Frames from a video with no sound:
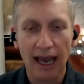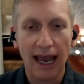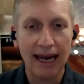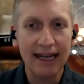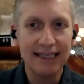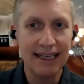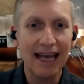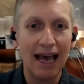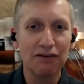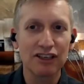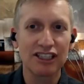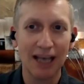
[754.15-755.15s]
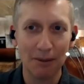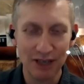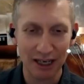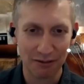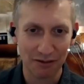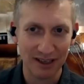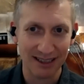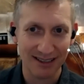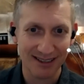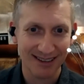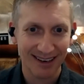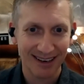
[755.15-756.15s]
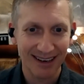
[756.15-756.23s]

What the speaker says: And he didn't have a subject for this.